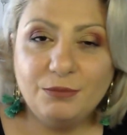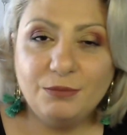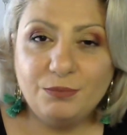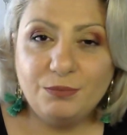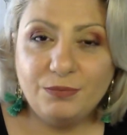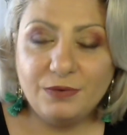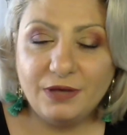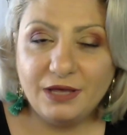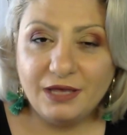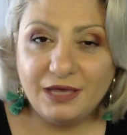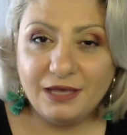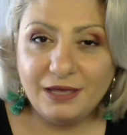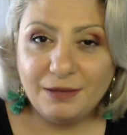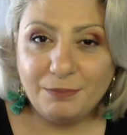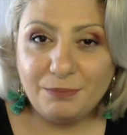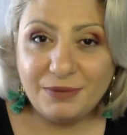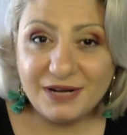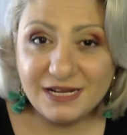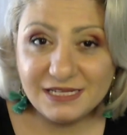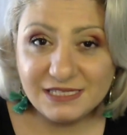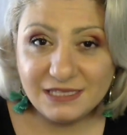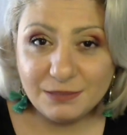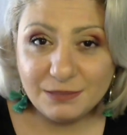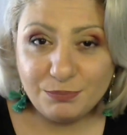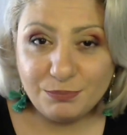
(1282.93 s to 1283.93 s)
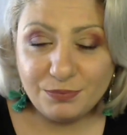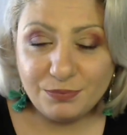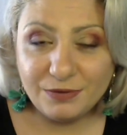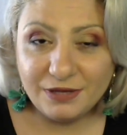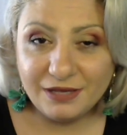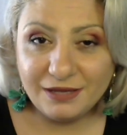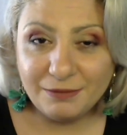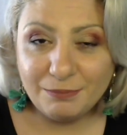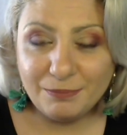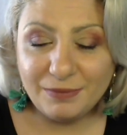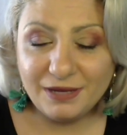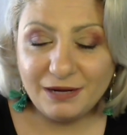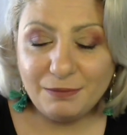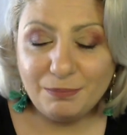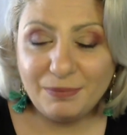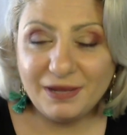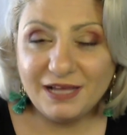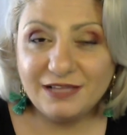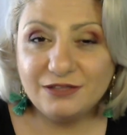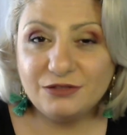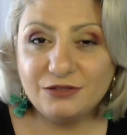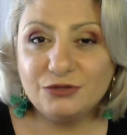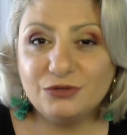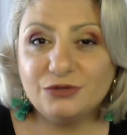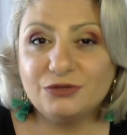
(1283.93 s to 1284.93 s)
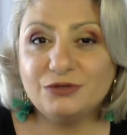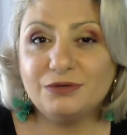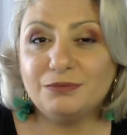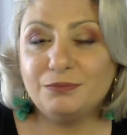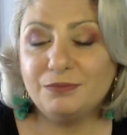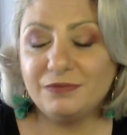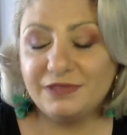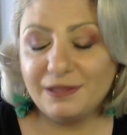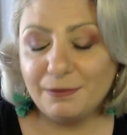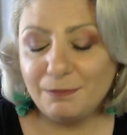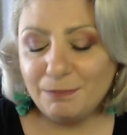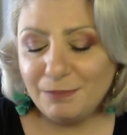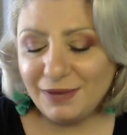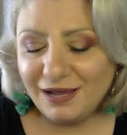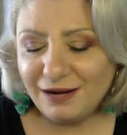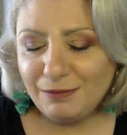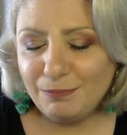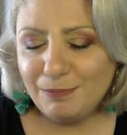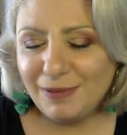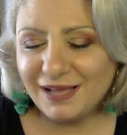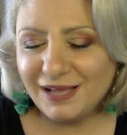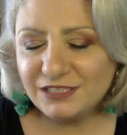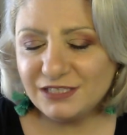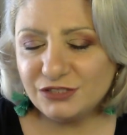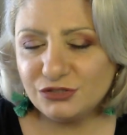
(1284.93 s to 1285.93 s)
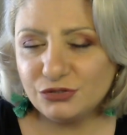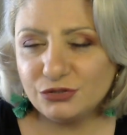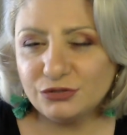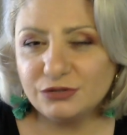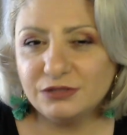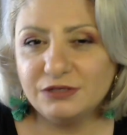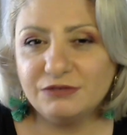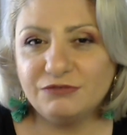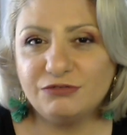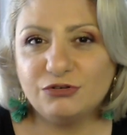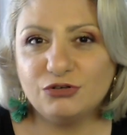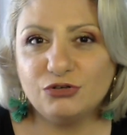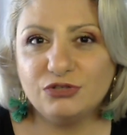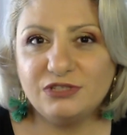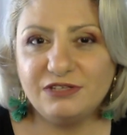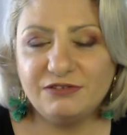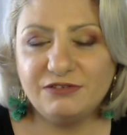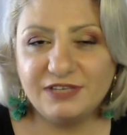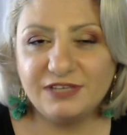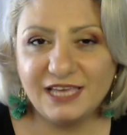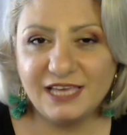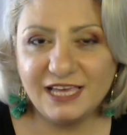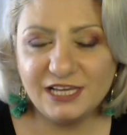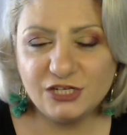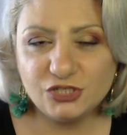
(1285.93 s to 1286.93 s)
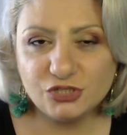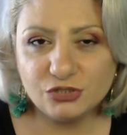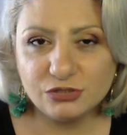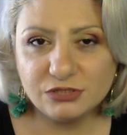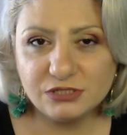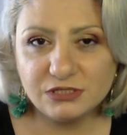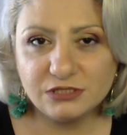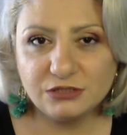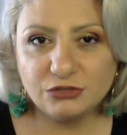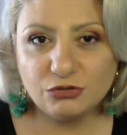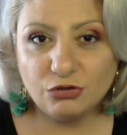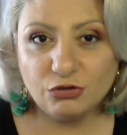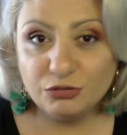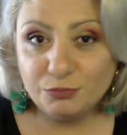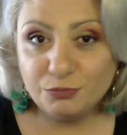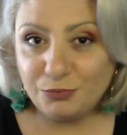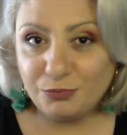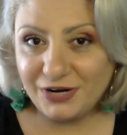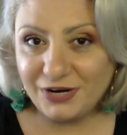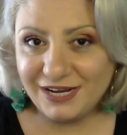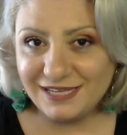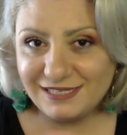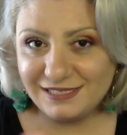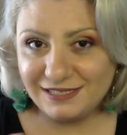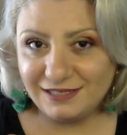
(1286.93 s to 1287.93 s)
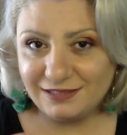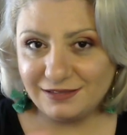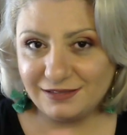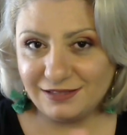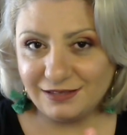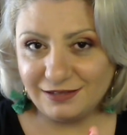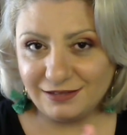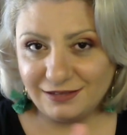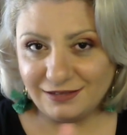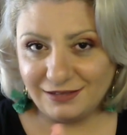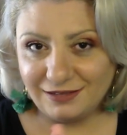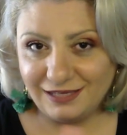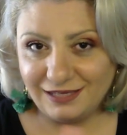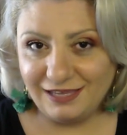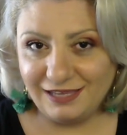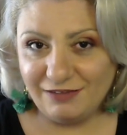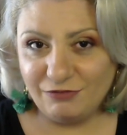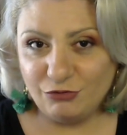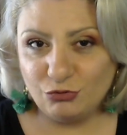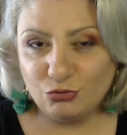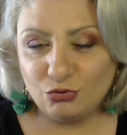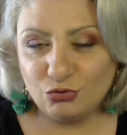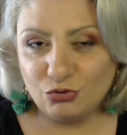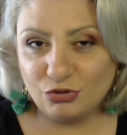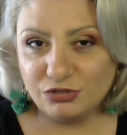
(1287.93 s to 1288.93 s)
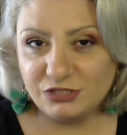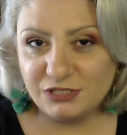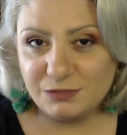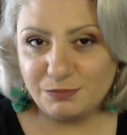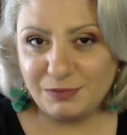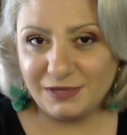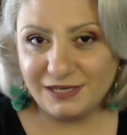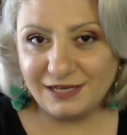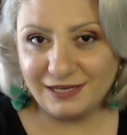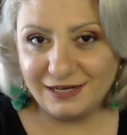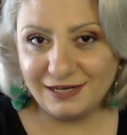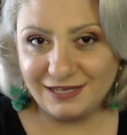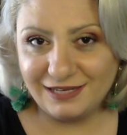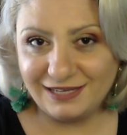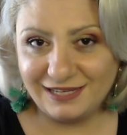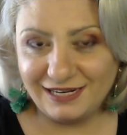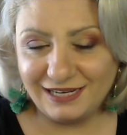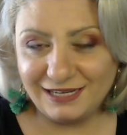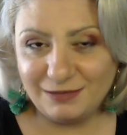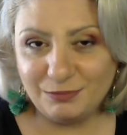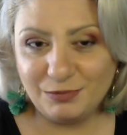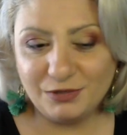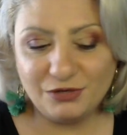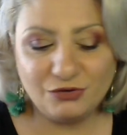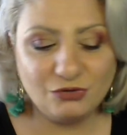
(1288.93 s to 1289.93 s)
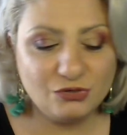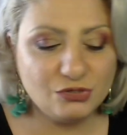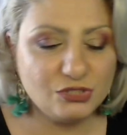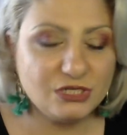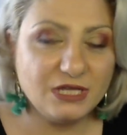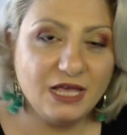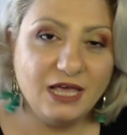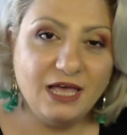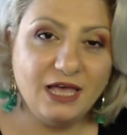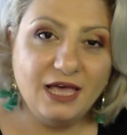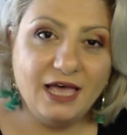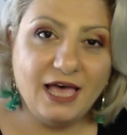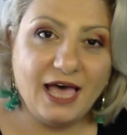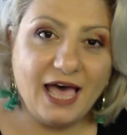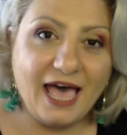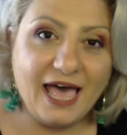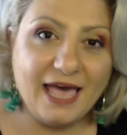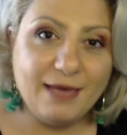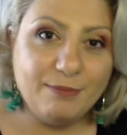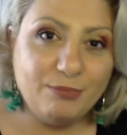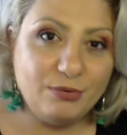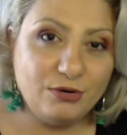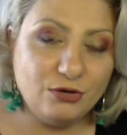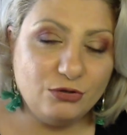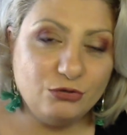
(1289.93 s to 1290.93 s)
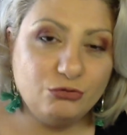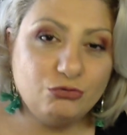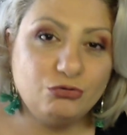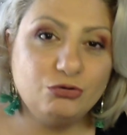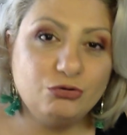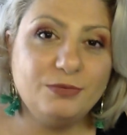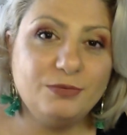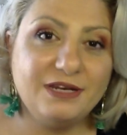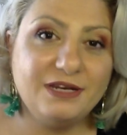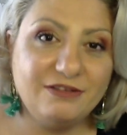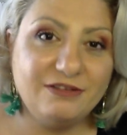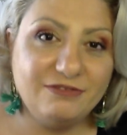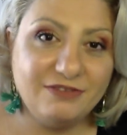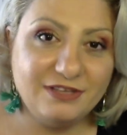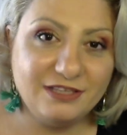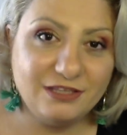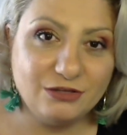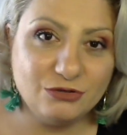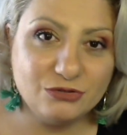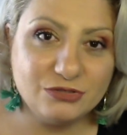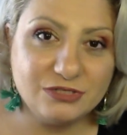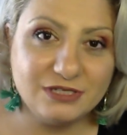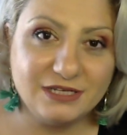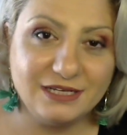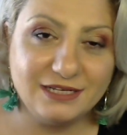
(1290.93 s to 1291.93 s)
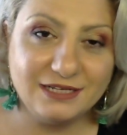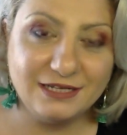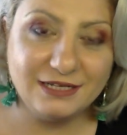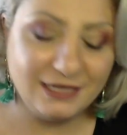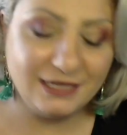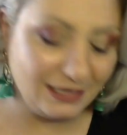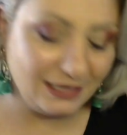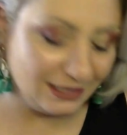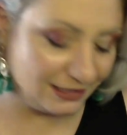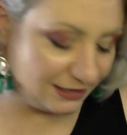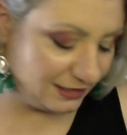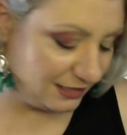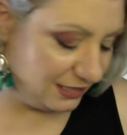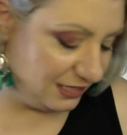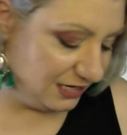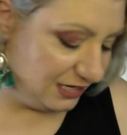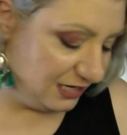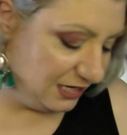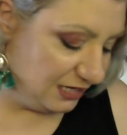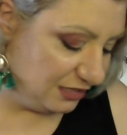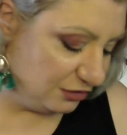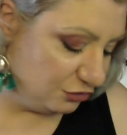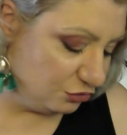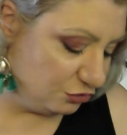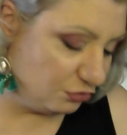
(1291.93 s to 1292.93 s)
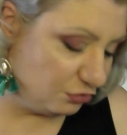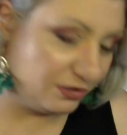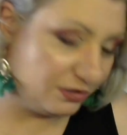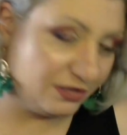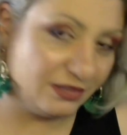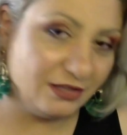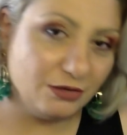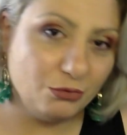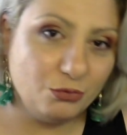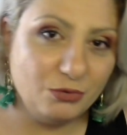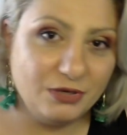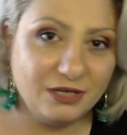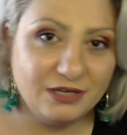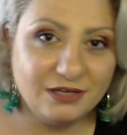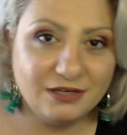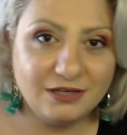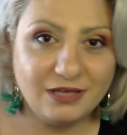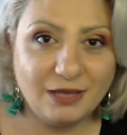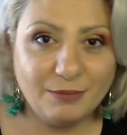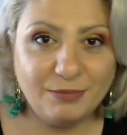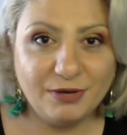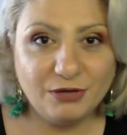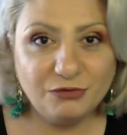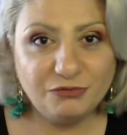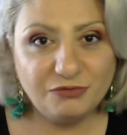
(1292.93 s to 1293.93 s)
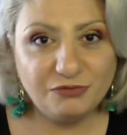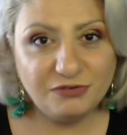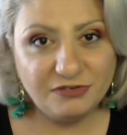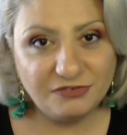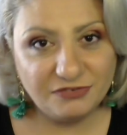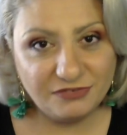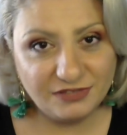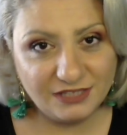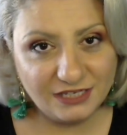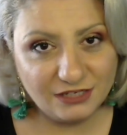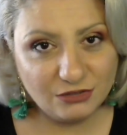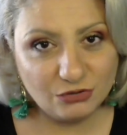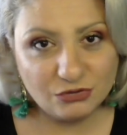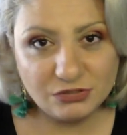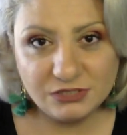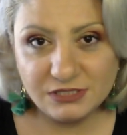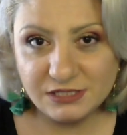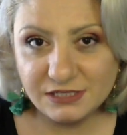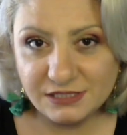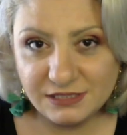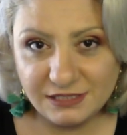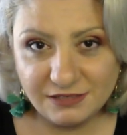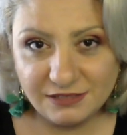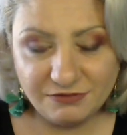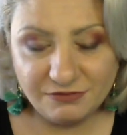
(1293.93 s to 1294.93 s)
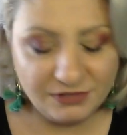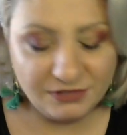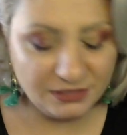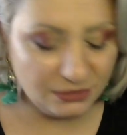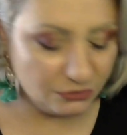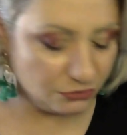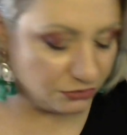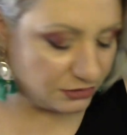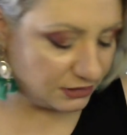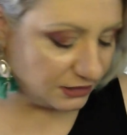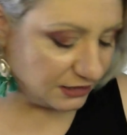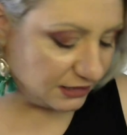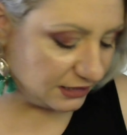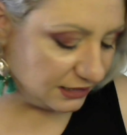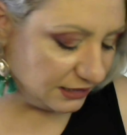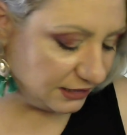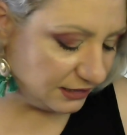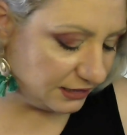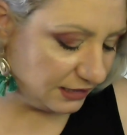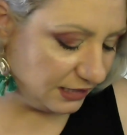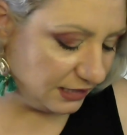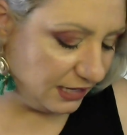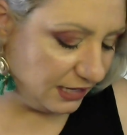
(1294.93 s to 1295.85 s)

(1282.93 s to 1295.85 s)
Uh, press the uh, bell button, the bell button for notifications. Don't press it if you do not speak any Greek because I upload too many videos in Greek during the week, about 15 or 16 videos in Greek.